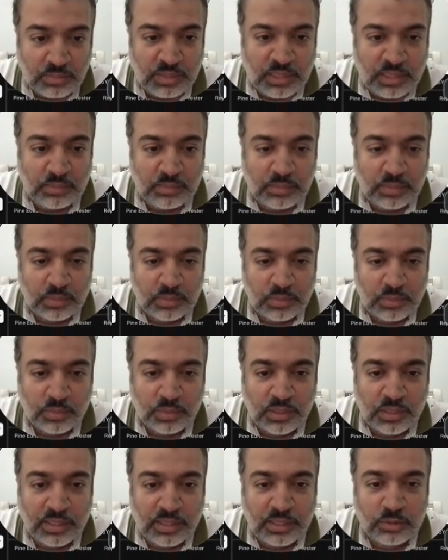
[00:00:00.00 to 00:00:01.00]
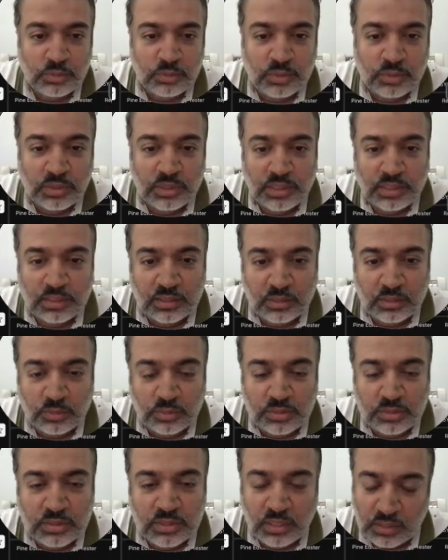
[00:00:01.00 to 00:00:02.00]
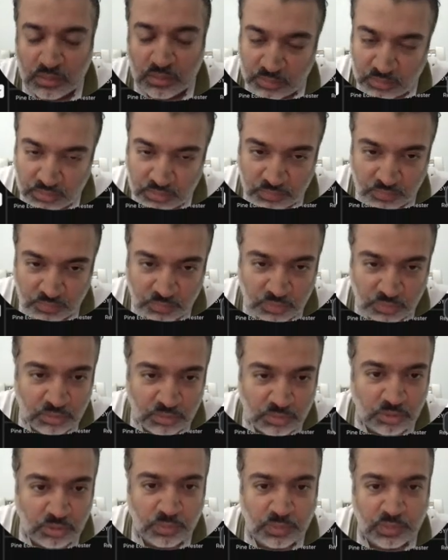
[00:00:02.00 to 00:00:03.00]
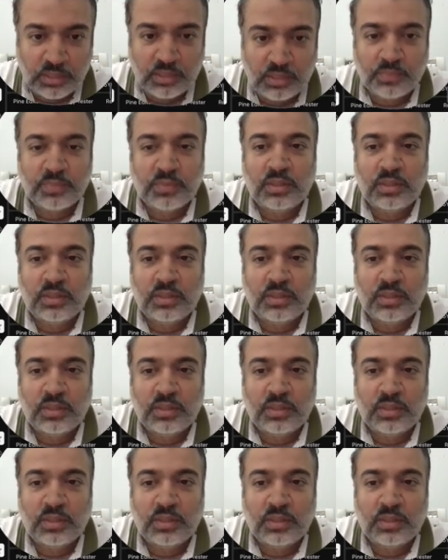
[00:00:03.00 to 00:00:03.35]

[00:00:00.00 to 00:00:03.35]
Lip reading: Many people would like to create their own signals. Go ahead,